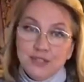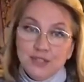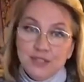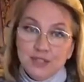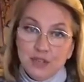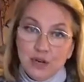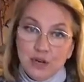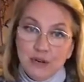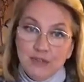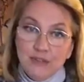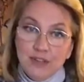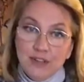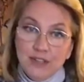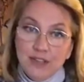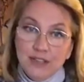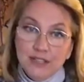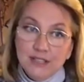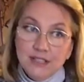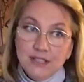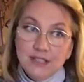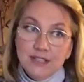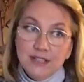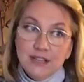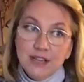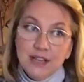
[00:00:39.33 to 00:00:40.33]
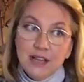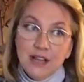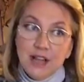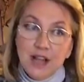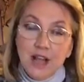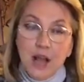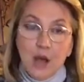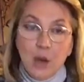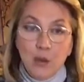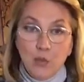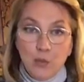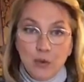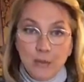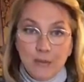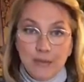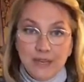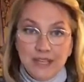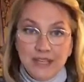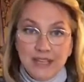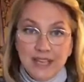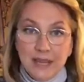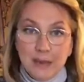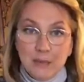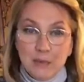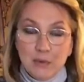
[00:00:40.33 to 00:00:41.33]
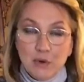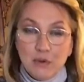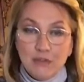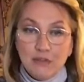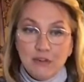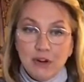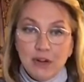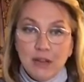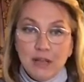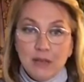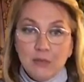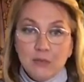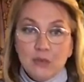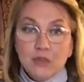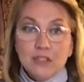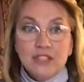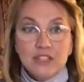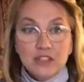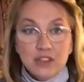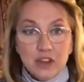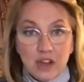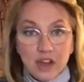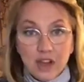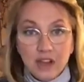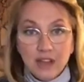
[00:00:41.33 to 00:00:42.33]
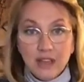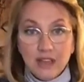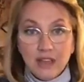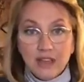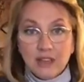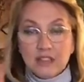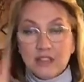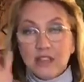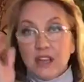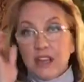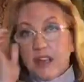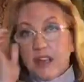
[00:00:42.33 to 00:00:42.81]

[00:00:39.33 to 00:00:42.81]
service, a woman came over and was talking to